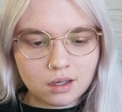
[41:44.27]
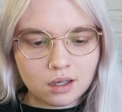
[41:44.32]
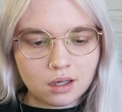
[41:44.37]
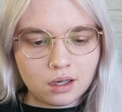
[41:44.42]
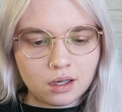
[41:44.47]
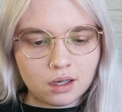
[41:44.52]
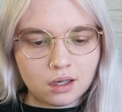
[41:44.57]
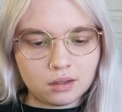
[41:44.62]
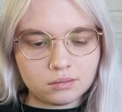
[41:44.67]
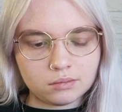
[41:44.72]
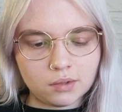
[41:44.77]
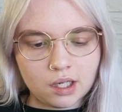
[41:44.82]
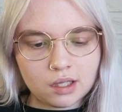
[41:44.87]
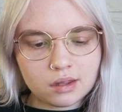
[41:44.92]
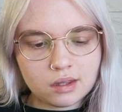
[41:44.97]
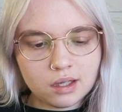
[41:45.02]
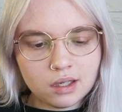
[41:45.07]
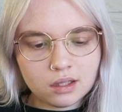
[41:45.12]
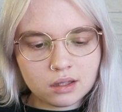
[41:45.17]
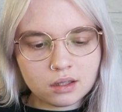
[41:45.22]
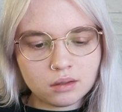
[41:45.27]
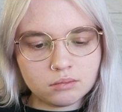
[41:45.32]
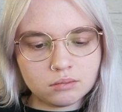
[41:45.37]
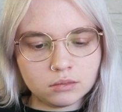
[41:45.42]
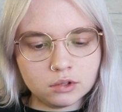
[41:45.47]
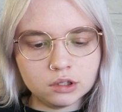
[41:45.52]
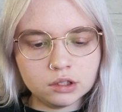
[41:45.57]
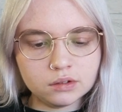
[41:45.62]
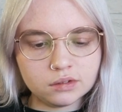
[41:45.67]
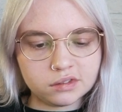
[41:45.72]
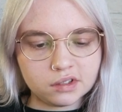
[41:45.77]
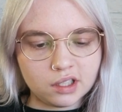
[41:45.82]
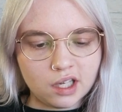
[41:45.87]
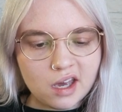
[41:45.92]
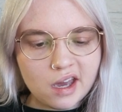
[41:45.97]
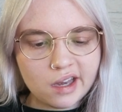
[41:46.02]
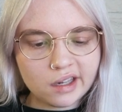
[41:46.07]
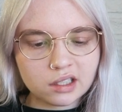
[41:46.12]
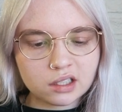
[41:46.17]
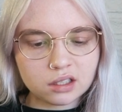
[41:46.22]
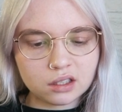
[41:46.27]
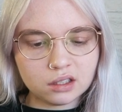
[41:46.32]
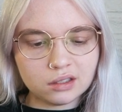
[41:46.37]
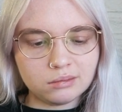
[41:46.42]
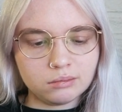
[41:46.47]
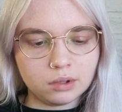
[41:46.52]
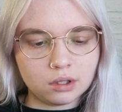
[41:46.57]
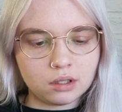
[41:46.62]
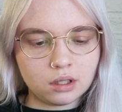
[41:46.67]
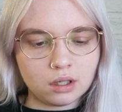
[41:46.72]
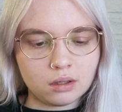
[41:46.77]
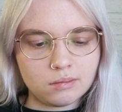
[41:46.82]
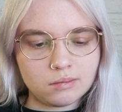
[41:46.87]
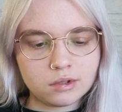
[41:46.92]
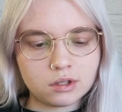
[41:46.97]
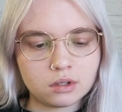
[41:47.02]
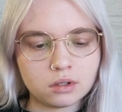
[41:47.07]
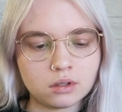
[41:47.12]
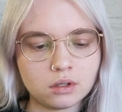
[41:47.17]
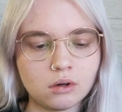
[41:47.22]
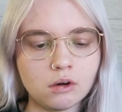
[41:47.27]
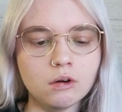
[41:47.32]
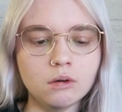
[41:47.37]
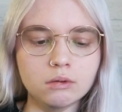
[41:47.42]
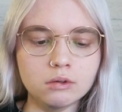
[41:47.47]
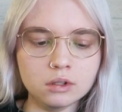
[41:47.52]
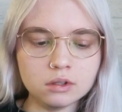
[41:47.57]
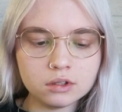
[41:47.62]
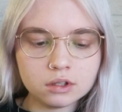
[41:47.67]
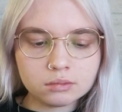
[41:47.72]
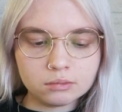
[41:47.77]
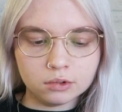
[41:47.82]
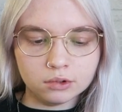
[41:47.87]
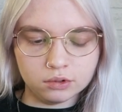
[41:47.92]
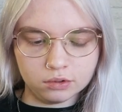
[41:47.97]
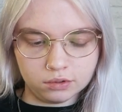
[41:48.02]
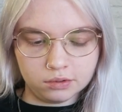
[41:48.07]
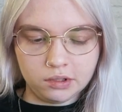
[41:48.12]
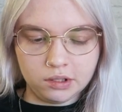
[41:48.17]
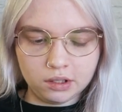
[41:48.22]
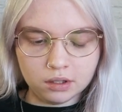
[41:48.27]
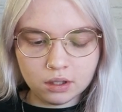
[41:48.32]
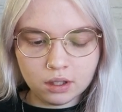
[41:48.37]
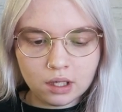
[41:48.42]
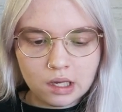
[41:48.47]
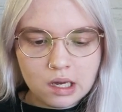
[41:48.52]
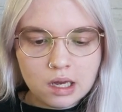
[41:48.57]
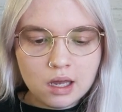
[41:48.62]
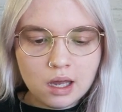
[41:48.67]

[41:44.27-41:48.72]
I think the movie actually becomes Hall's movie,